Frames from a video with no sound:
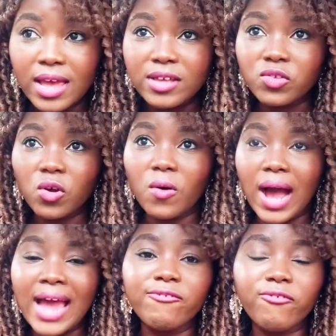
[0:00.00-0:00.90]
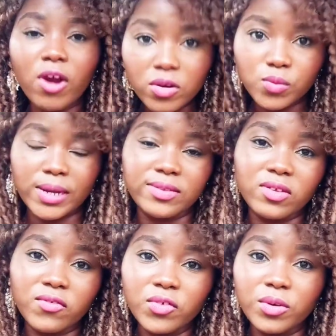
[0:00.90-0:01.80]
So I forced
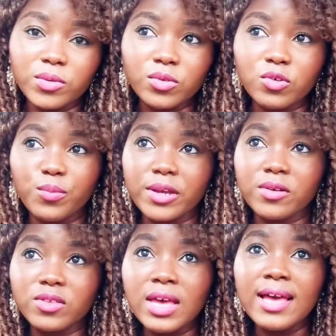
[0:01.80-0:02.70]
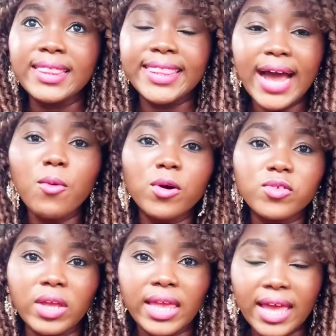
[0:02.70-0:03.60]
myself to go to school because that
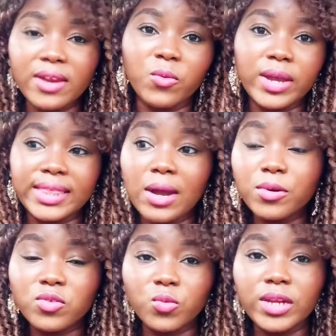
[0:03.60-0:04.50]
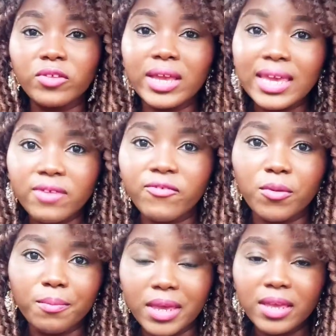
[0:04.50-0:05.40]
was the getaway. That was really the key for
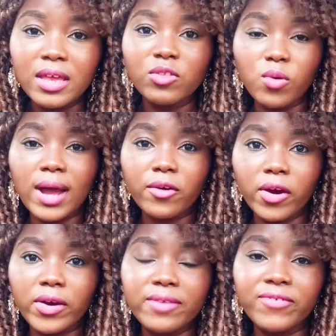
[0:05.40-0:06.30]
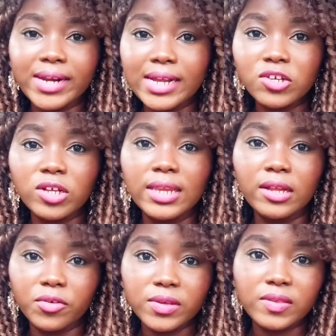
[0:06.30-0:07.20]
me to acquiring financial
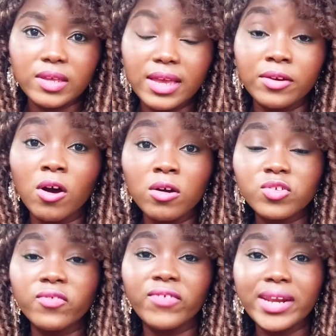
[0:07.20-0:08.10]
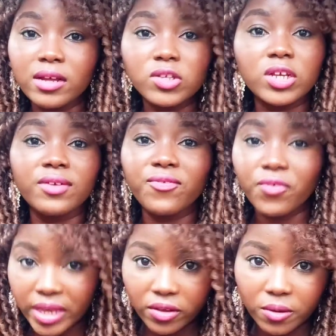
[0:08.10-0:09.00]
literacy and also financial
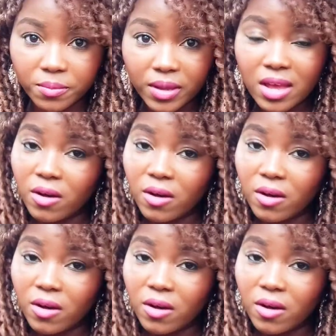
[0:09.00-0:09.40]
freedom.